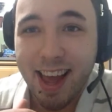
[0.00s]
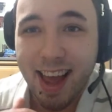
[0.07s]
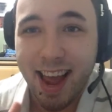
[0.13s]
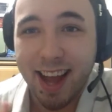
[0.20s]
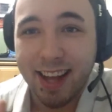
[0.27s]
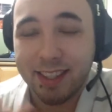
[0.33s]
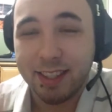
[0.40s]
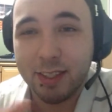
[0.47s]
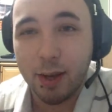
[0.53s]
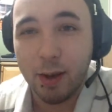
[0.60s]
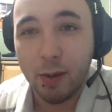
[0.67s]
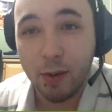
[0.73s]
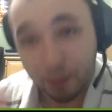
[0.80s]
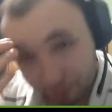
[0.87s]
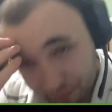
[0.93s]
and
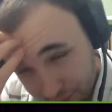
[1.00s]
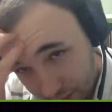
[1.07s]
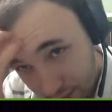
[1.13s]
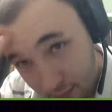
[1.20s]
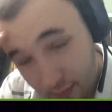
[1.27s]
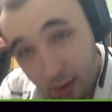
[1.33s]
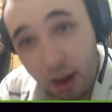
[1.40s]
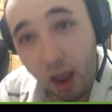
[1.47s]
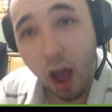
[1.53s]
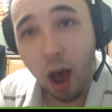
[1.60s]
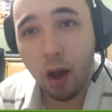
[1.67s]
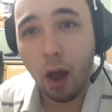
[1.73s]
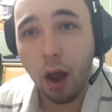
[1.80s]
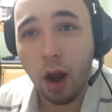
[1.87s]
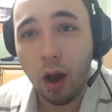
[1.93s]
so. And
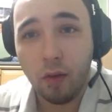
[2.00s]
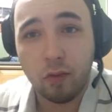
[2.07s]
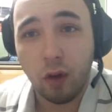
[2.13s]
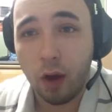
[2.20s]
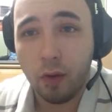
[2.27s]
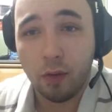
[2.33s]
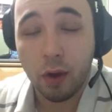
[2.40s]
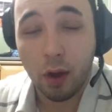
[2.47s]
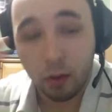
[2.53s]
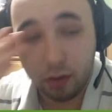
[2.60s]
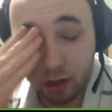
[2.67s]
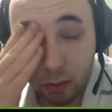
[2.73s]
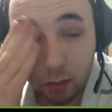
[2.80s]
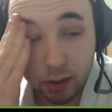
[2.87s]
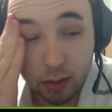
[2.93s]
off we go.
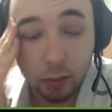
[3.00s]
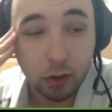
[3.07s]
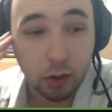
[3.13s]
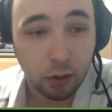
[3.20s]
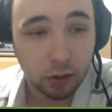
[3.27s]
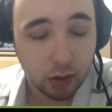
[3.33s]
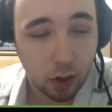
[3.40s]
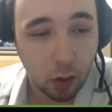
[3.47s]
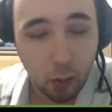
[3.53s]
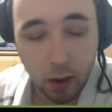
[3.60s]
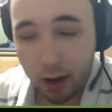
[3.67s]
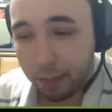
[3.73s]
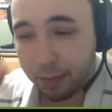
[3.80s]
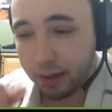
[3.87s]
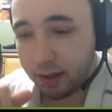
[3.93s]
We were told to go
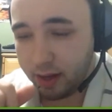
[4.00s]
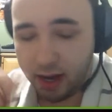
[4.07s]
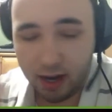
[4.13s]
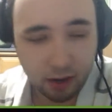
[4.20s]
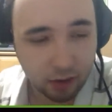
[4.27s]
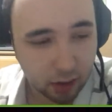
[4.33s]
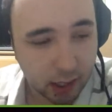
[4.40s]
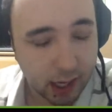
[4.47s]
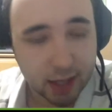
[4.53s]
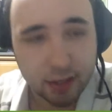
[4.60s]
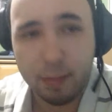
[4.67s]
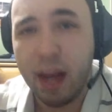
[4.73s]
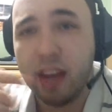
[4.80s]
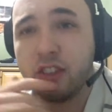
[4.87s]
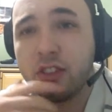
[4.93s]
way up at the gate until the last
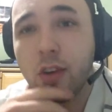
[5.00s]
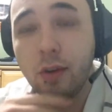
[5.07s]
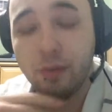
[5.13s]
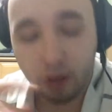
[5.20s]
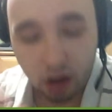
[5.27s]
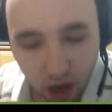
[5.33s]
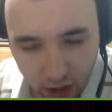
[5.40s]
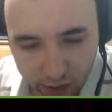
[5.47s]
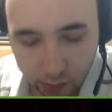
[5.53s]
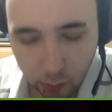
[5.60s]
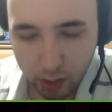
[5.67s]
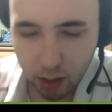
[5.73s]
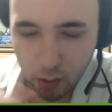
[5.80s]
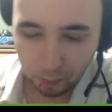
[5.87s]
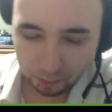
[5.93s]
match is over. So
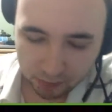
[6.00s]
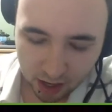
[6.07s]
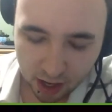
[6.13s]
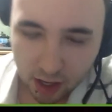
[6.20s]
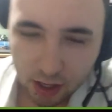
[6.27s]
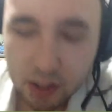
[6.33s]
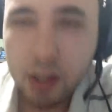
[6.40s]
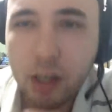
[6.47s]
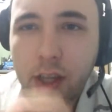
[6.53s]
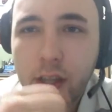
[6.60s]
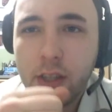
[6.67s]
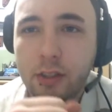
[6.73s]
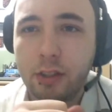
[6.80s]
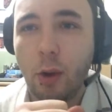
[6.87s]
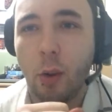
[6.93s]
we do.
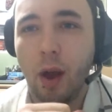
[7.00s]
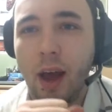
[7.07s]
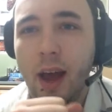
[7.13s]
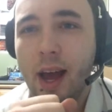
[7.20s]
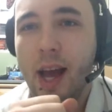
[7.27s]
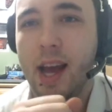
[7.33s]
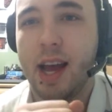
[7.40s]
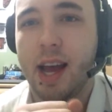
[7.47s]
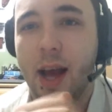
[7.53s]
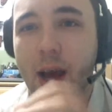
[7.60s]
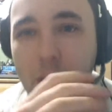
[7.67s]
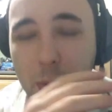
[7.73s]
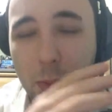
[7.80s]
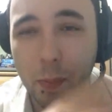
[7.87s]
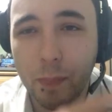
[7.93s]
So
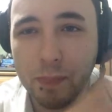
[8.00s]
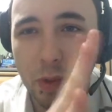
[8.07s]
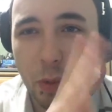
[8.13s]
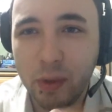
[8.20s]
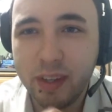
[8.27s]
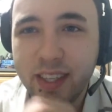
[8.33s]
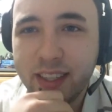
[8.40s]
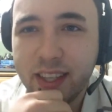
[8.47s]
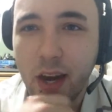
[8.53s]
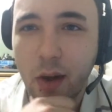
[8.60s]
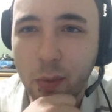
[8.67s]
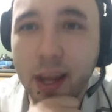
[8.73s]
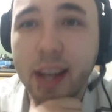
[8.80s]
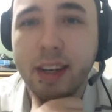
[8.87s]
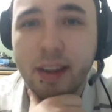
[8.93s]
we sit there
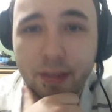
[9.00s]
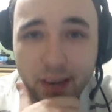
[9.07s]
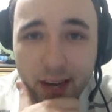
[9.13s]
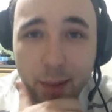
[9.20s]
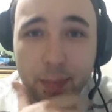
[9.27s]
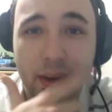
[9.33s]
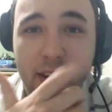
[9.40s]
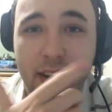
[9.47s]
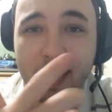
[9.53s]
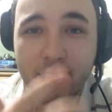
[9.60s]
and we get divvied up into